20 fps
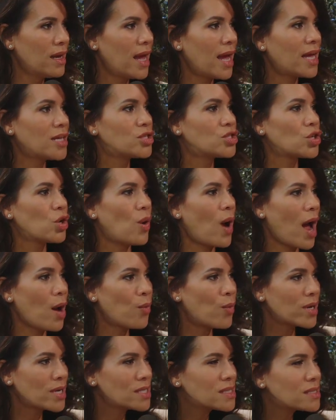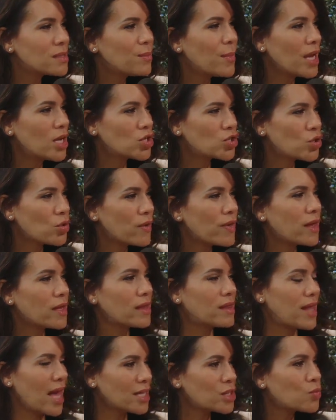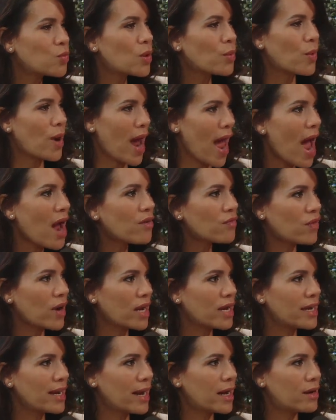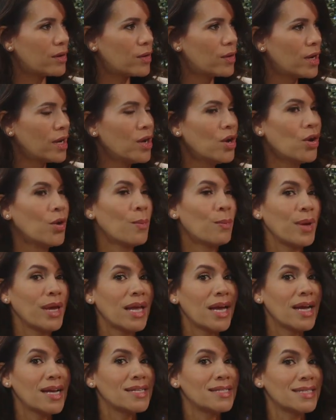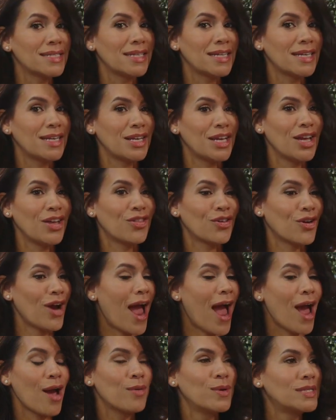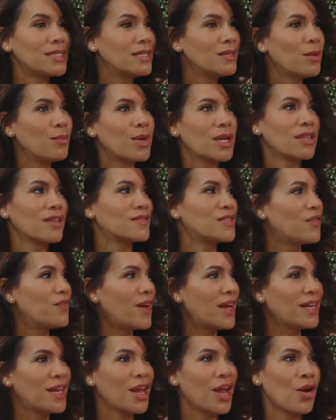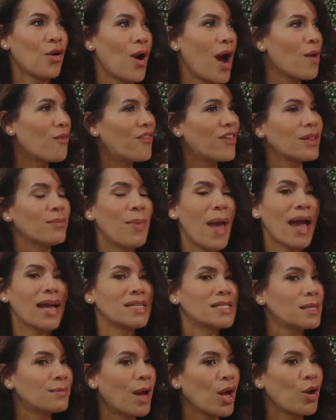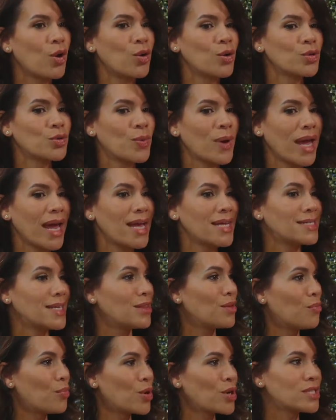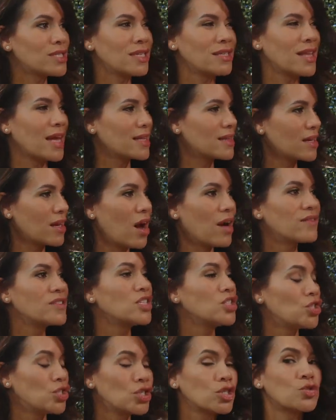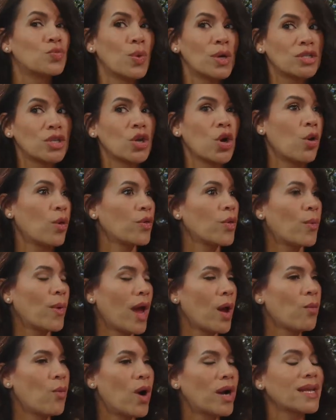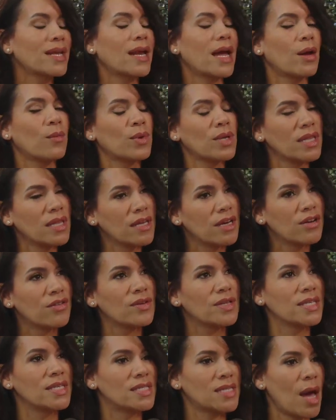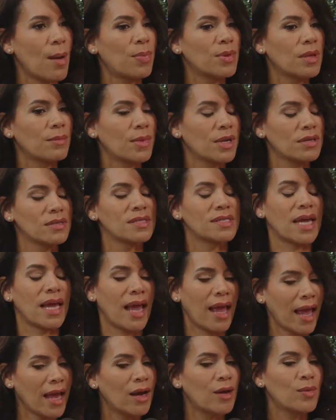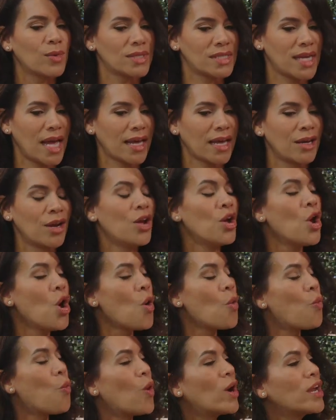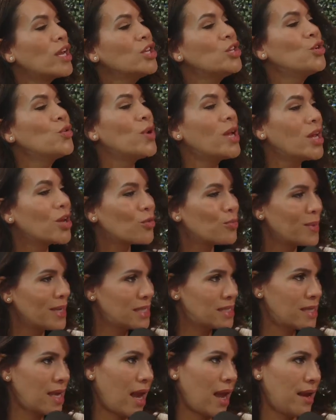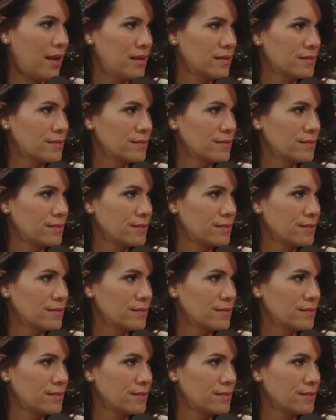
And so I want us to make sure that that's where we're at right now because either I was in the middle of defending or I fell back into my old ways and the person, like the conversation just wasn't going the way I wanted. I would literally stop in the middle and say, hang on one second. What did you hear me say?